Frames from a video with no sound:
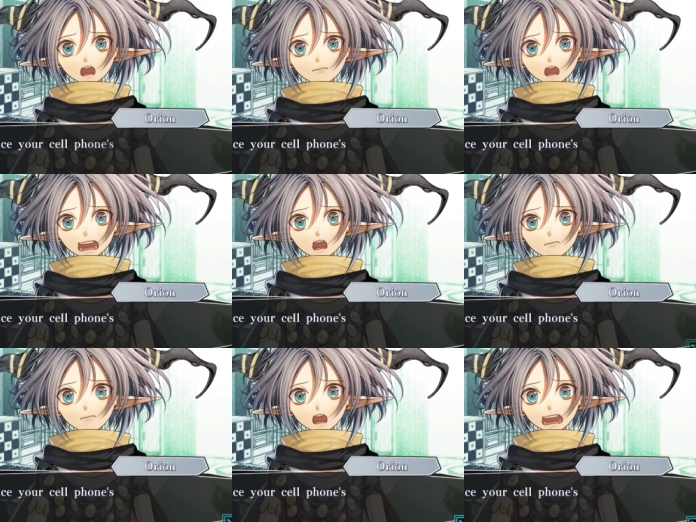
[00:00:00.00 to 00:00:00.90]
Did he
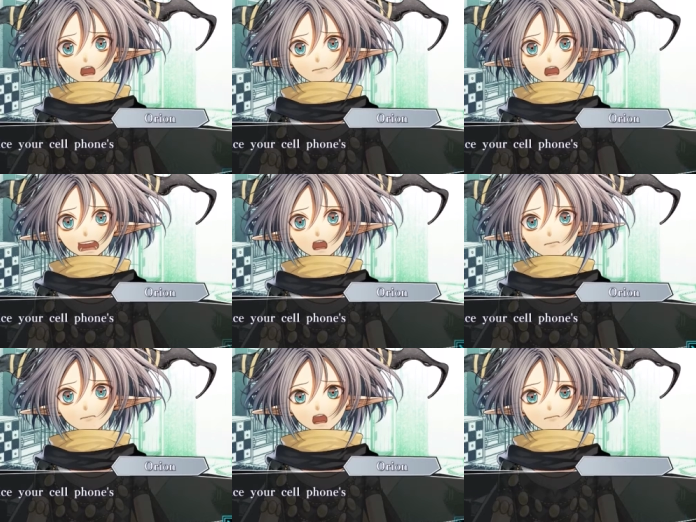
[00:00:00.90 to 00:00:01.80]
notice your cell phone's
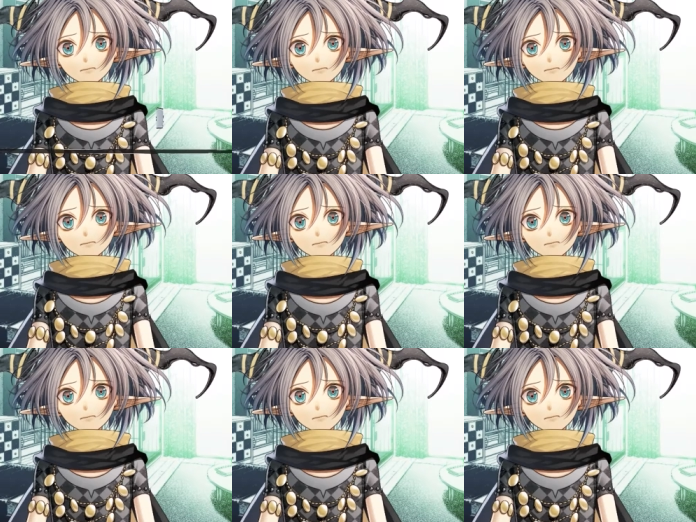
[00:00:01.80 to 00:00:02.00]
gone?